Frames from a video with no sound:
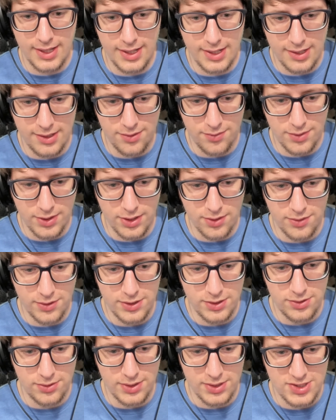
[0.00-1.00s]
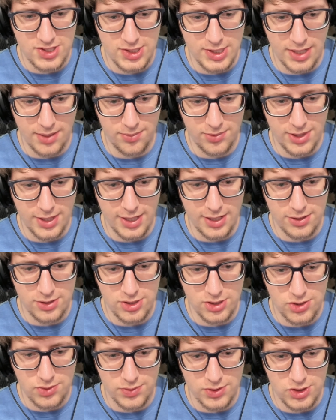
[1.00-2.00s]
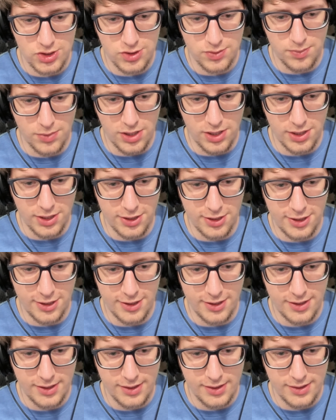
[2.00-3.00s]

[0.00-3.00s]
and we're going to do the same thing just with smaller,